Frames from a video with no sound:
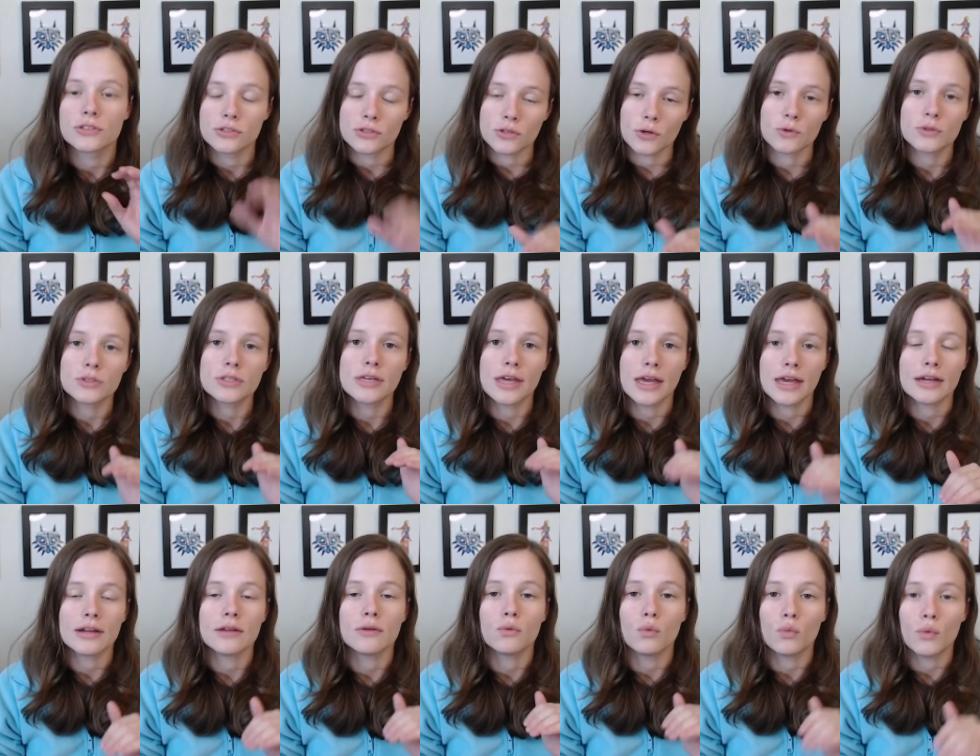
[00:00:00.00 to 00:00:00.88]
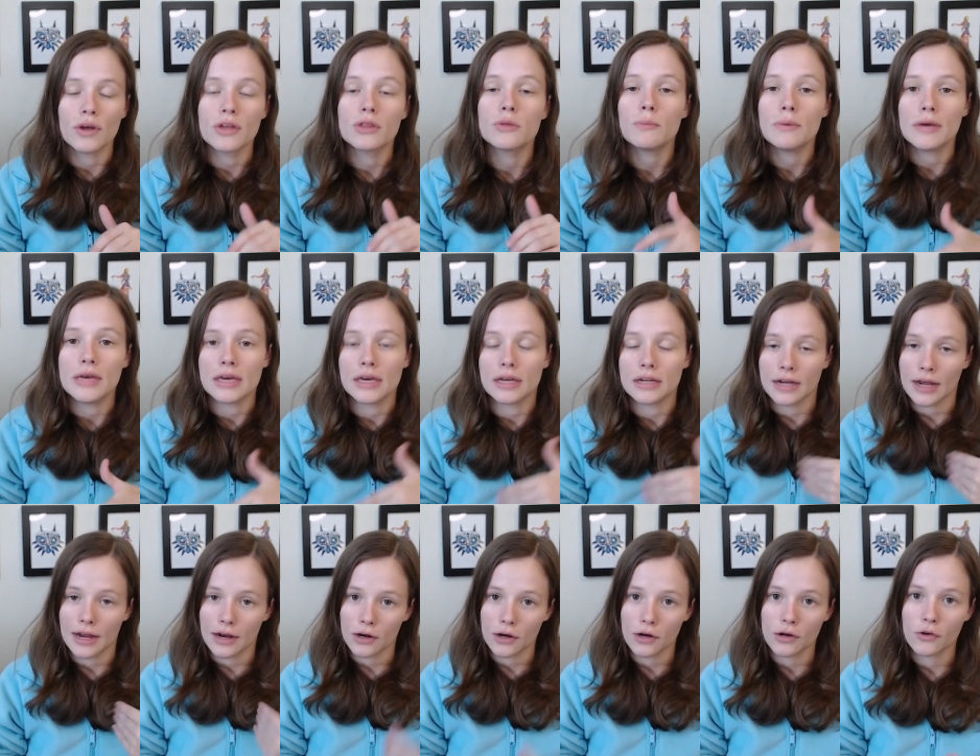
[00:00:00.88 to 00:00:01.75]
associated with being an
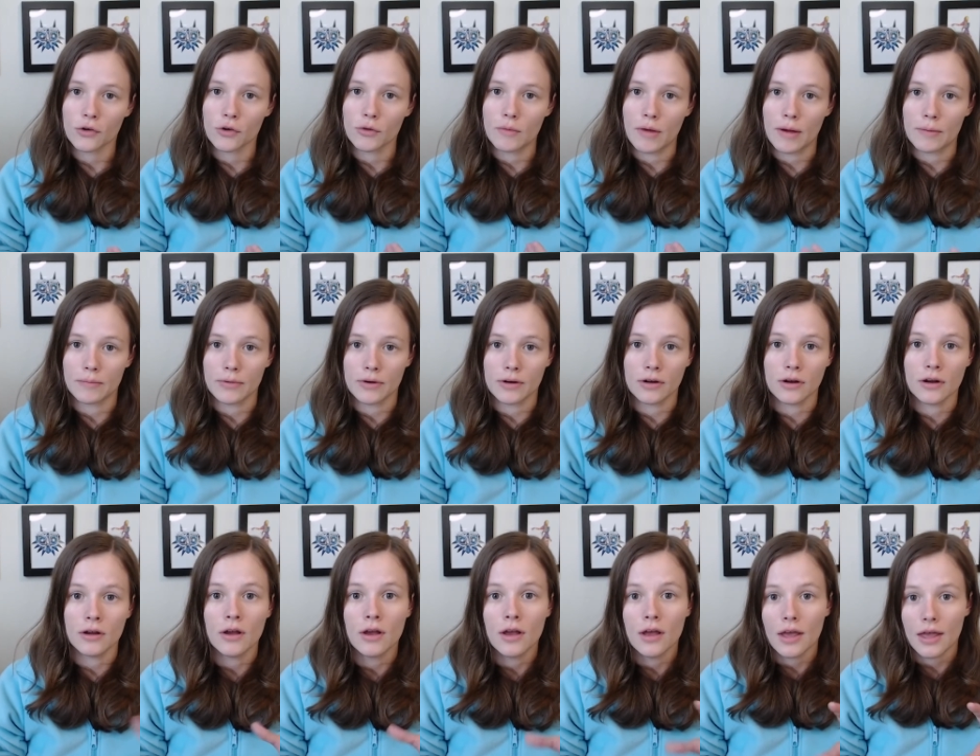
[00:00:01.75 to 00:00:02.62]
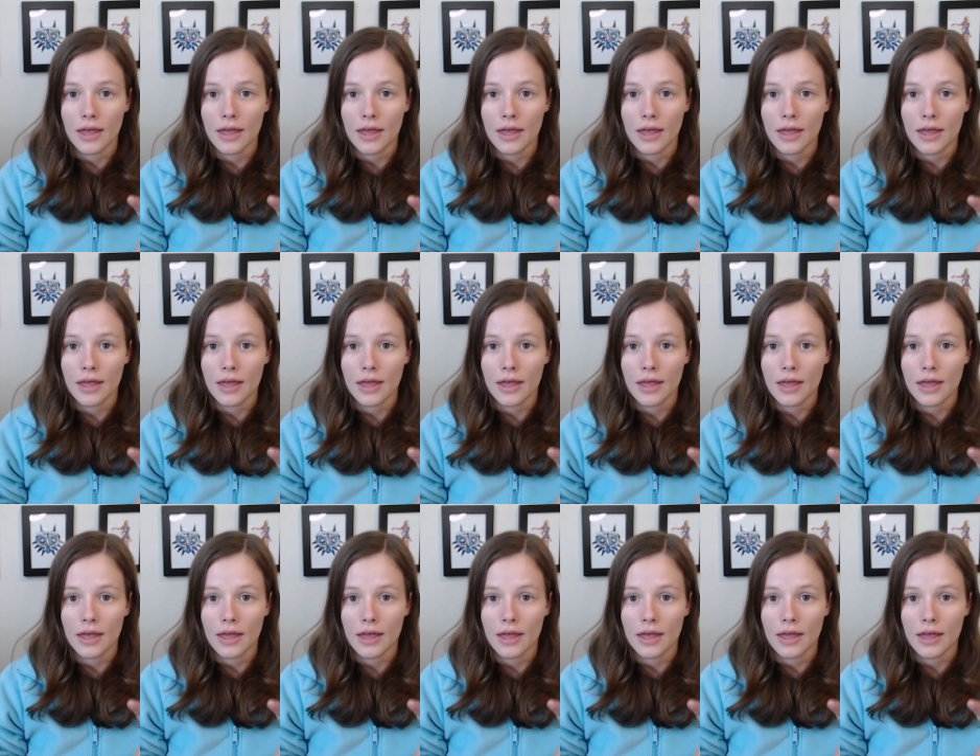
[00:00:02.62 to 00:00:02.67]
air crew member,